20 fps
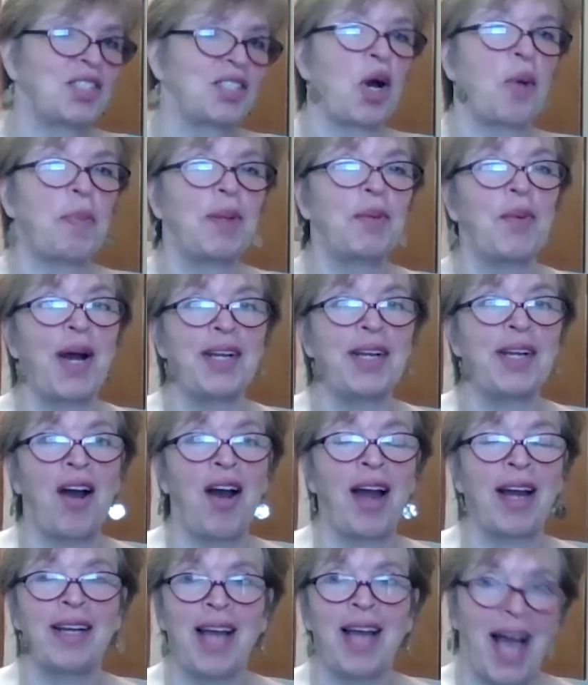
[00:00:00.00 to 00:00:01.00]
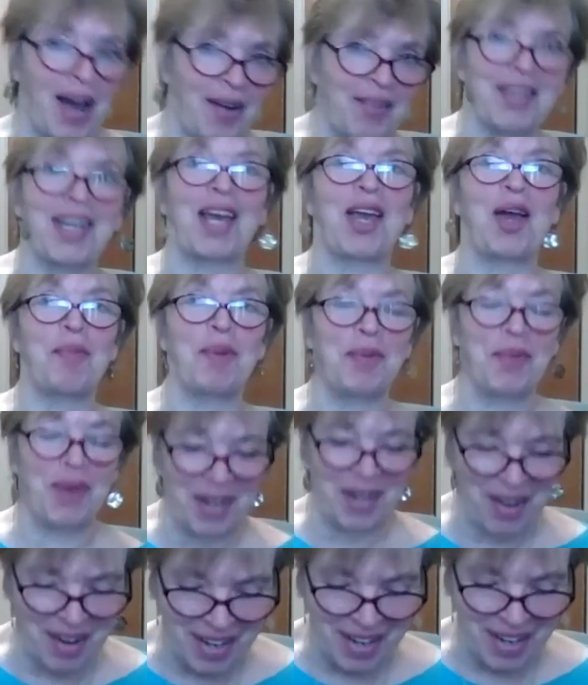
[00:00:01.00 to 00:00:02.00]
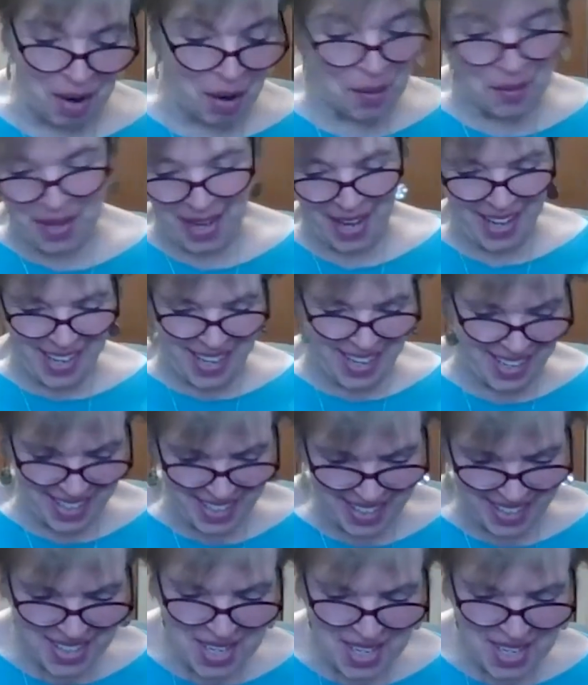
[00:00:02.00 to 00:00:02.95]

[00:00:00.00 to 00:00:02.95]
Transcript: Let's open one heart. How could I open one heart? Okay.